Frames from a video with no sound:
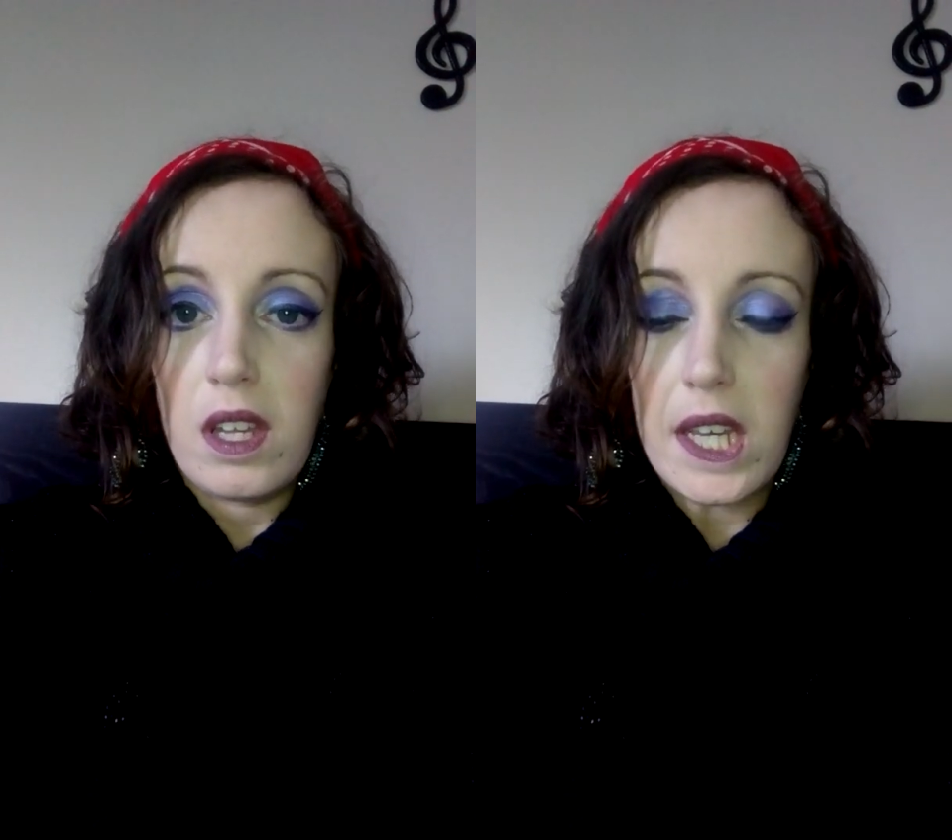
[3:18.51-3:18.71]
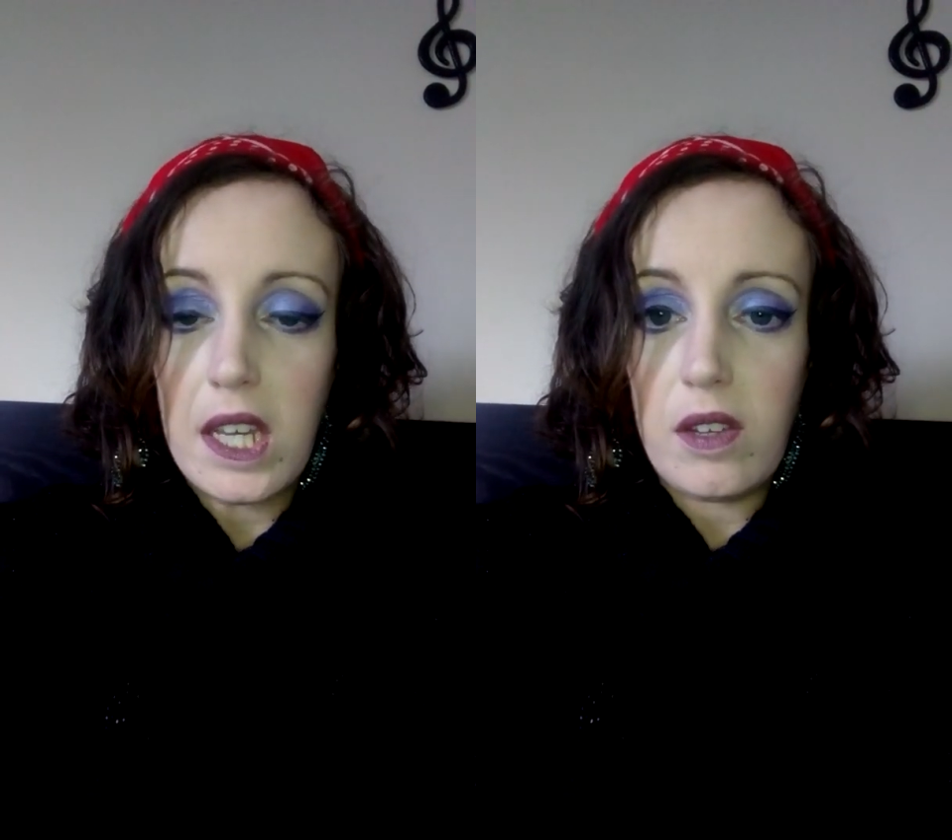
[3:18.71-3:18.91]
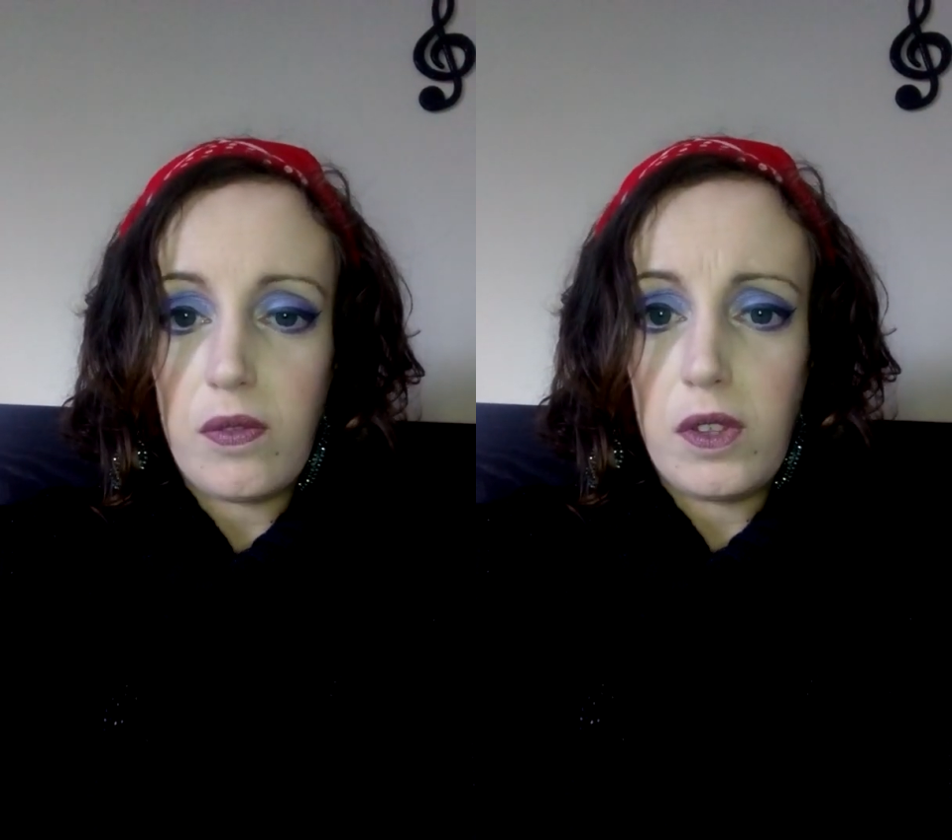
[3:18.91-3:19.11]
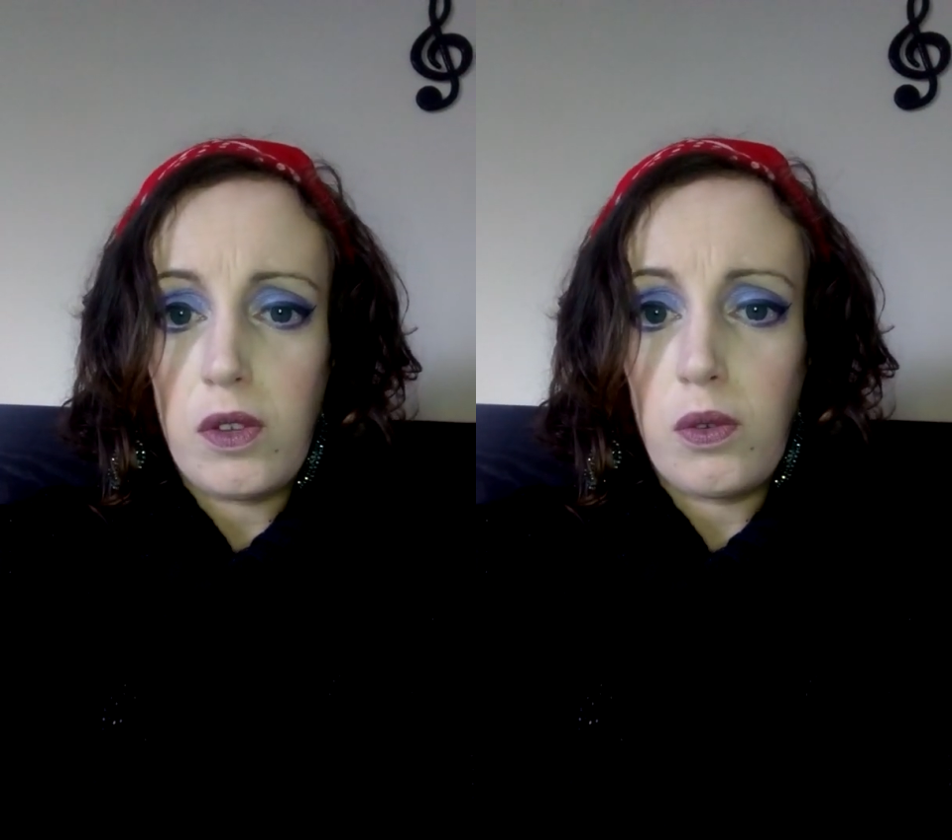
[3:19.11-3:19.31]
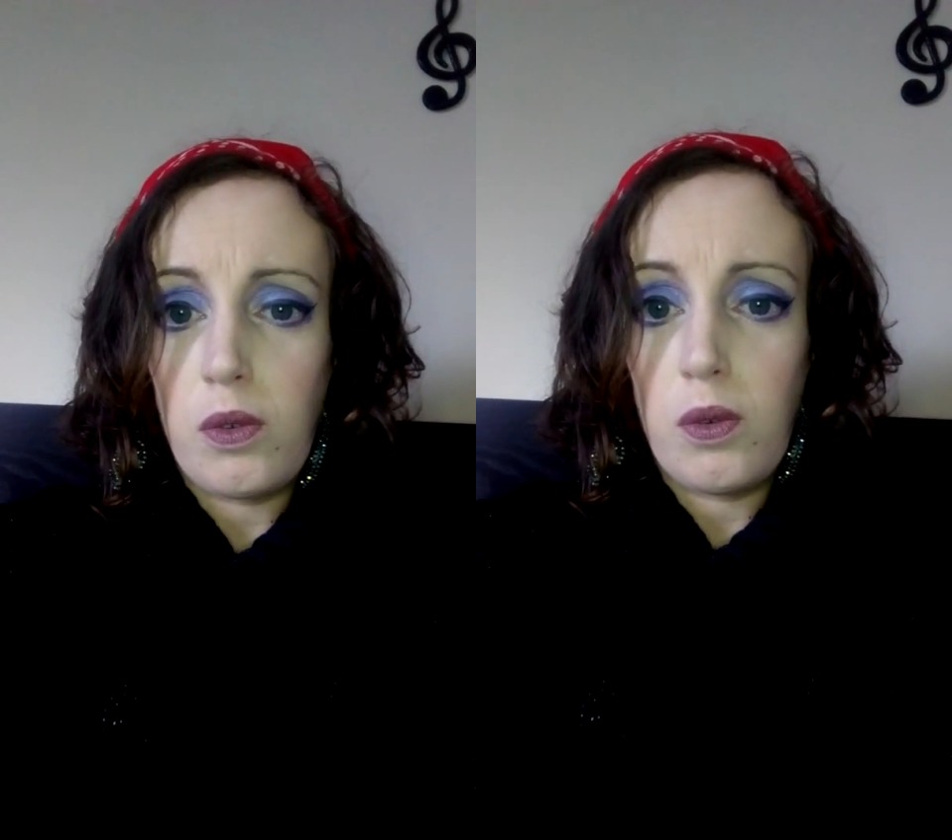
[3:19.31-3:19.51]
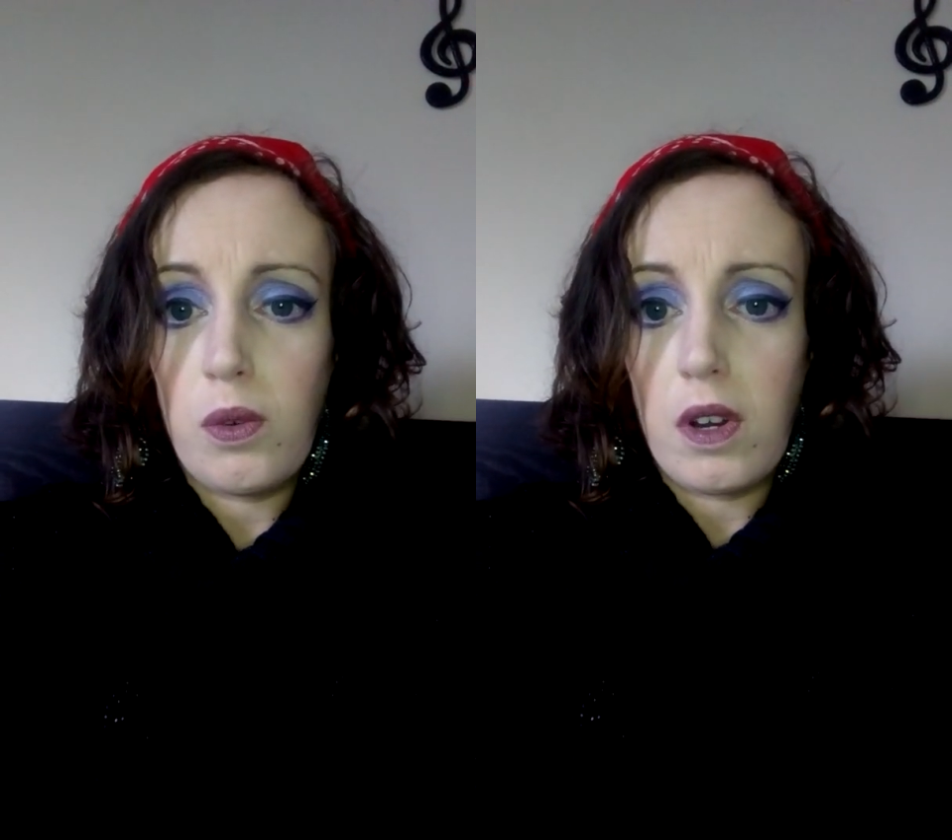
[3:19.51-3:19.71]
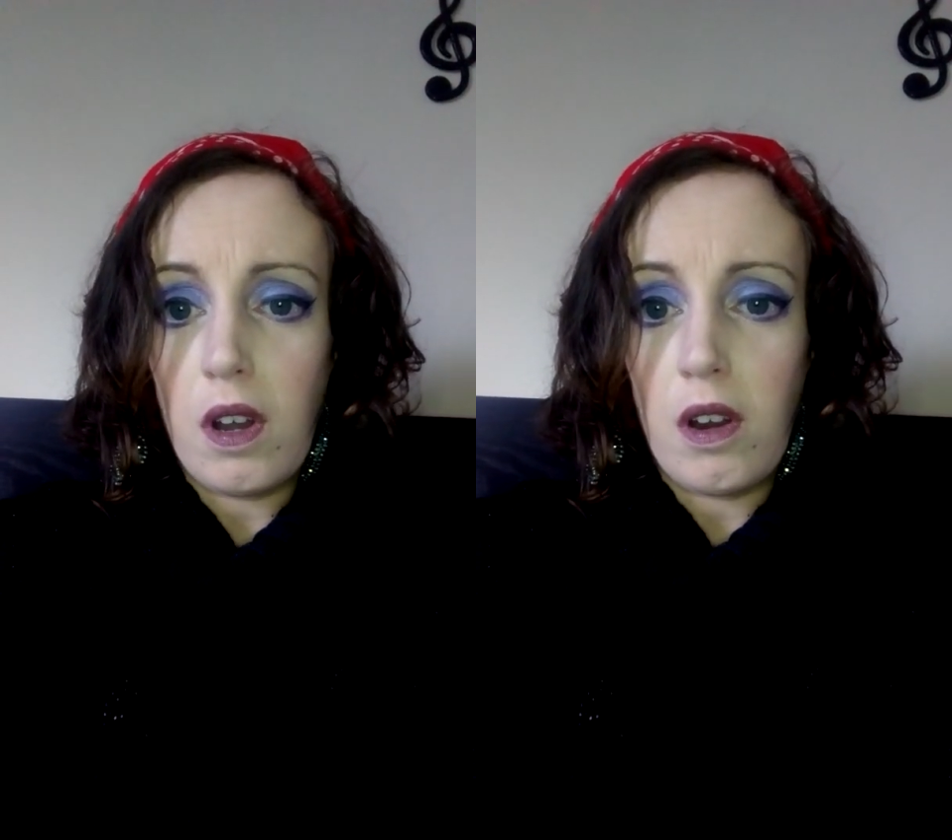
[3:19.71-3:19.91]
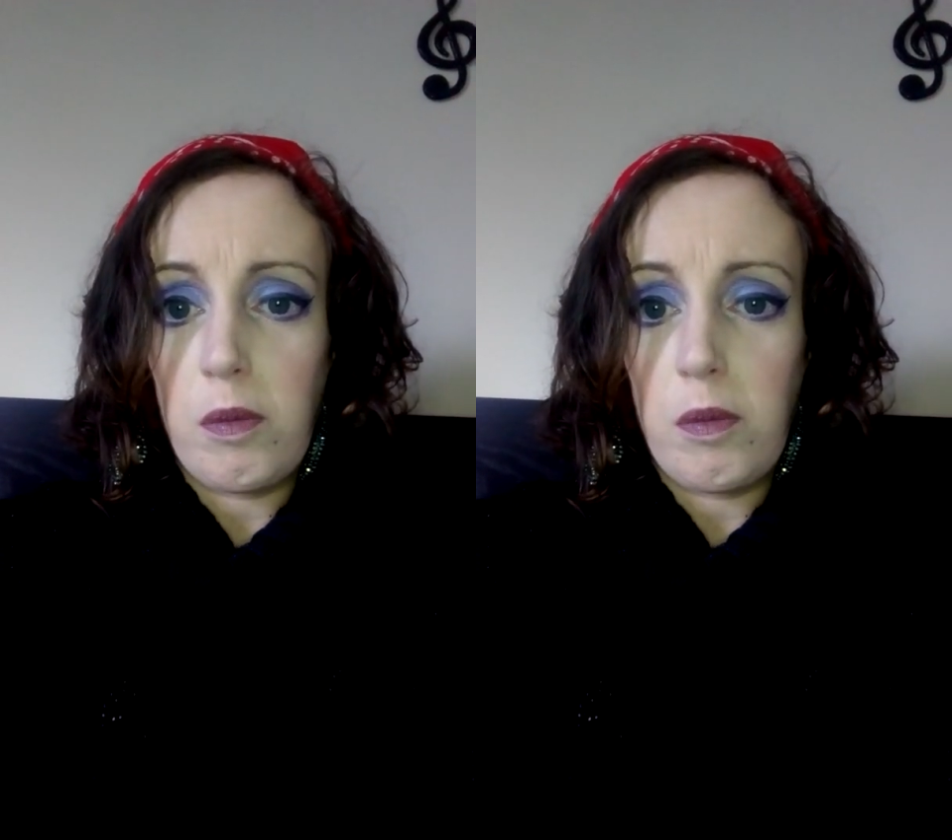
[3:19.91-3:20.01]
if you are